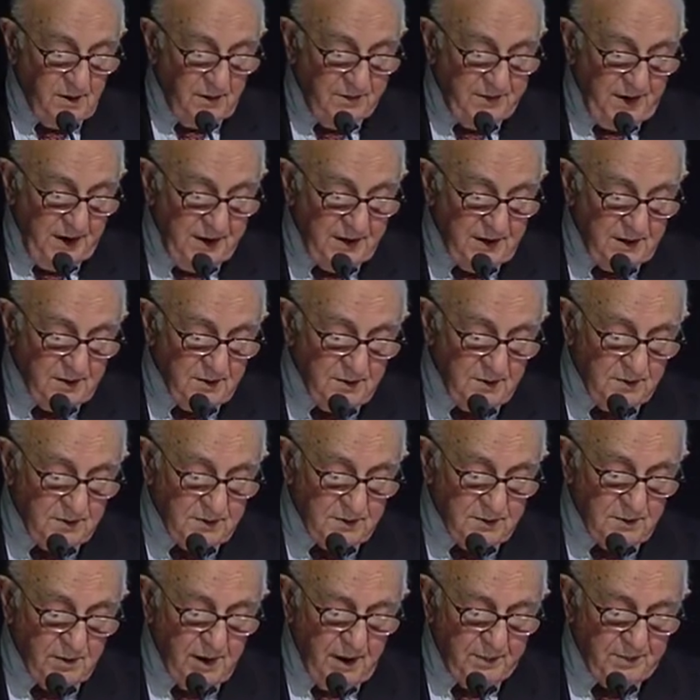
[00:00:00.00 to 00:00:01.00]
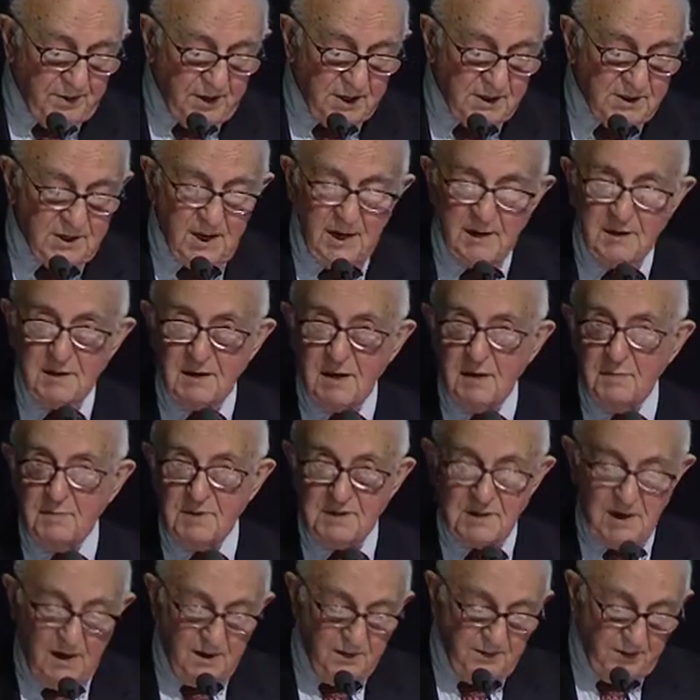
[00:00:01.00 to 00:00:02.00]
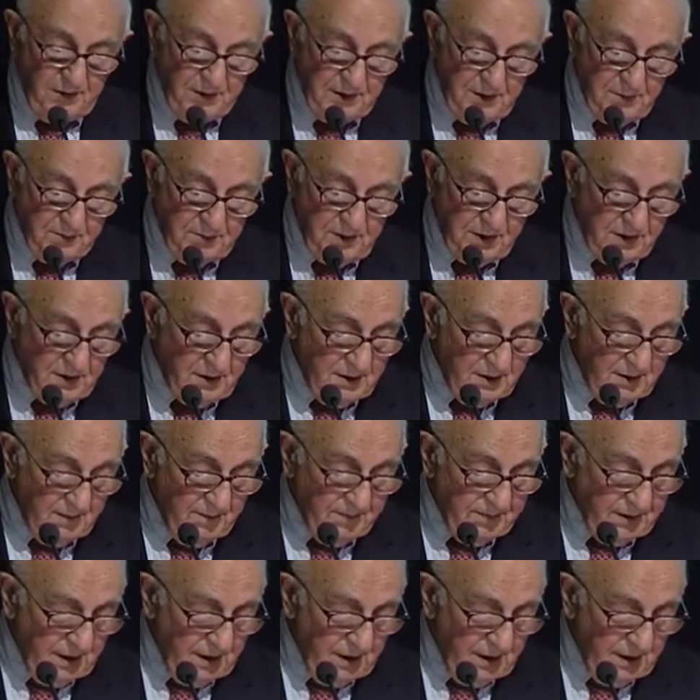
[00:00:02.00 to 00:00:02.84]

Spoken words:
of an accused, to represent himself on appeal,